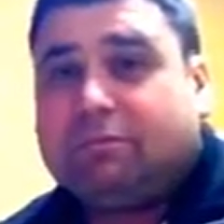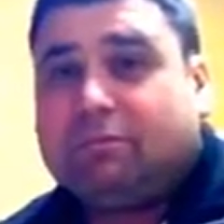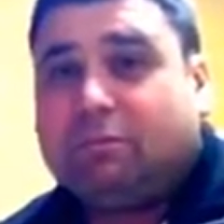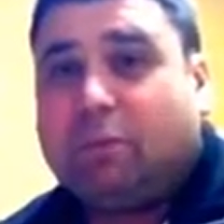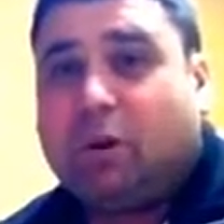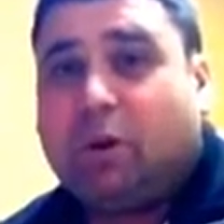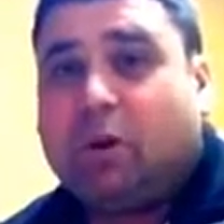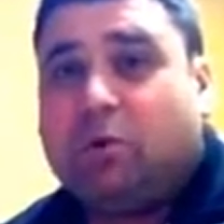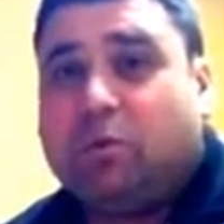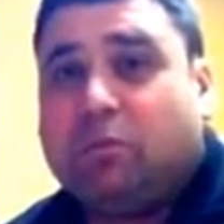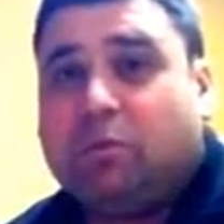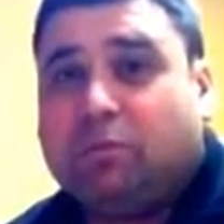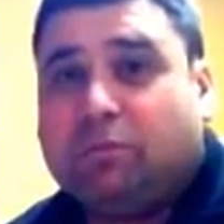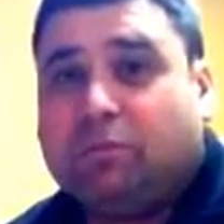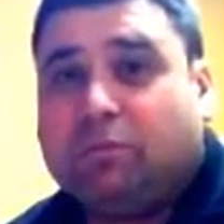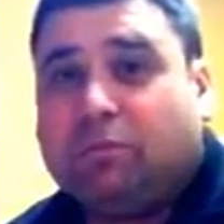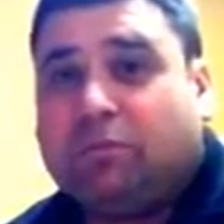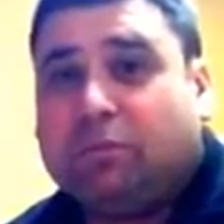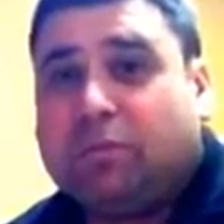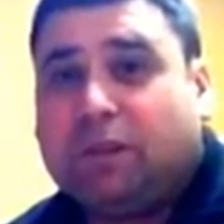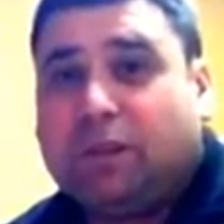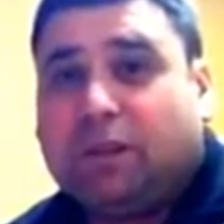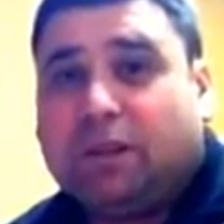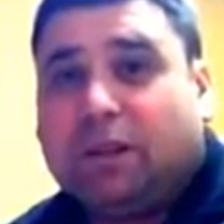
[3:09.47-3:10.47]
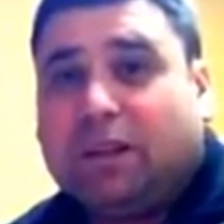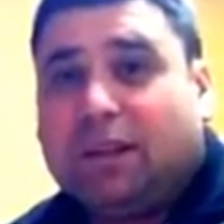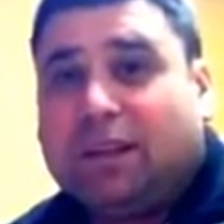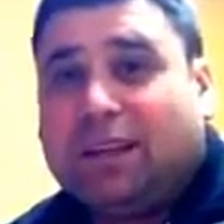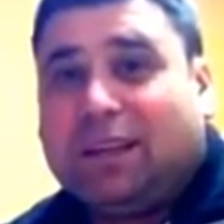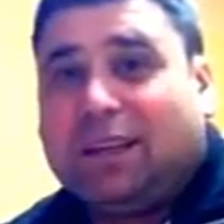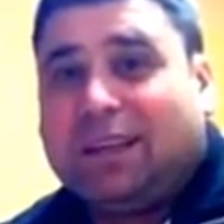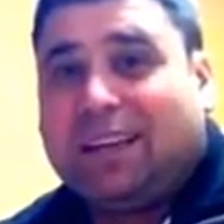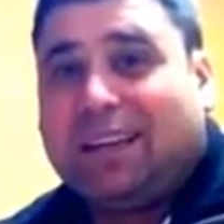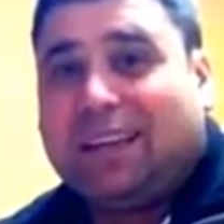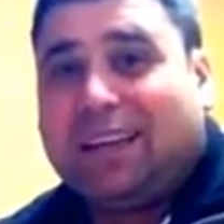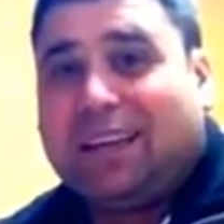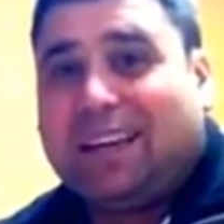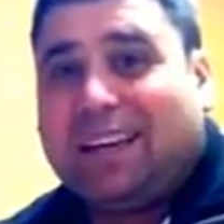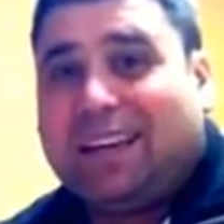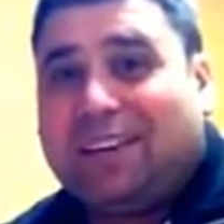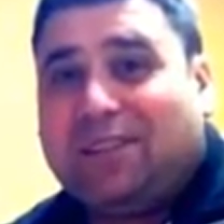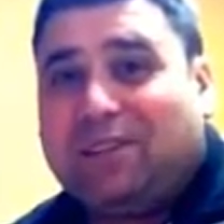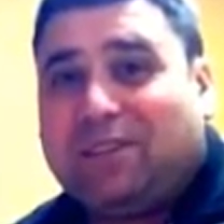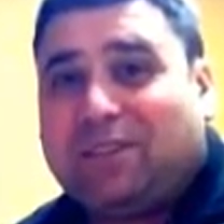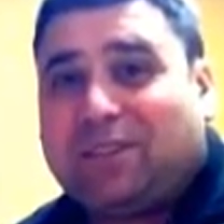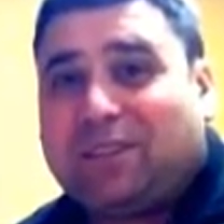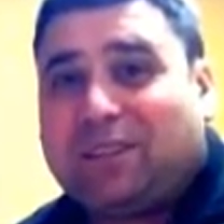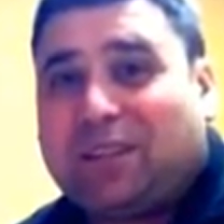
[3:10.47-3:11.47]
Boom.
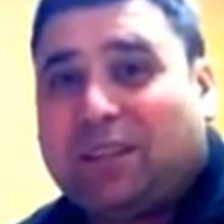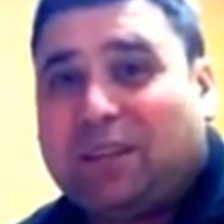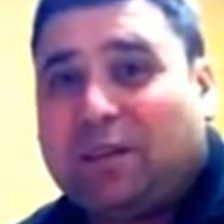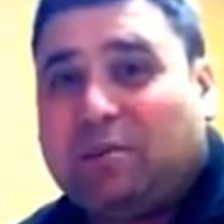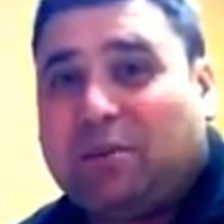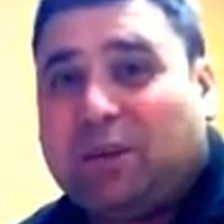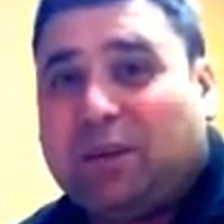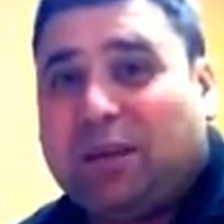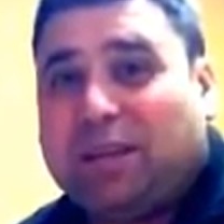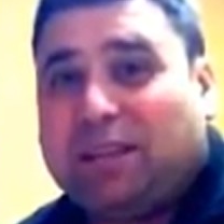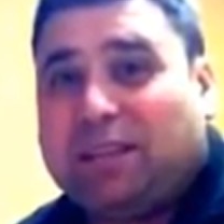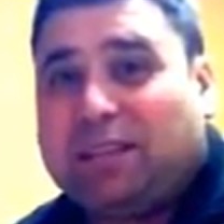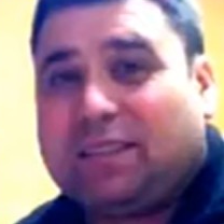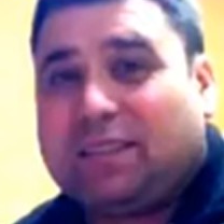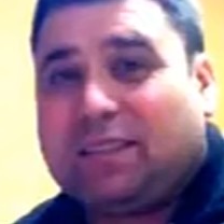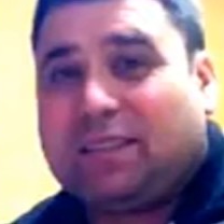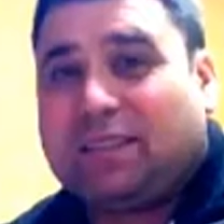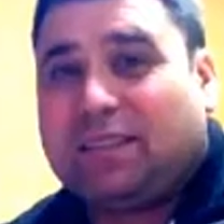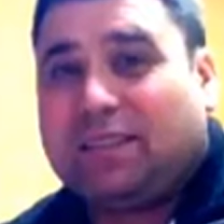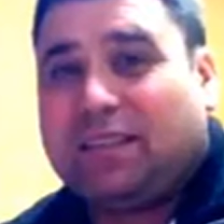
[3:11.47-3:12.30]
Nice clear beers.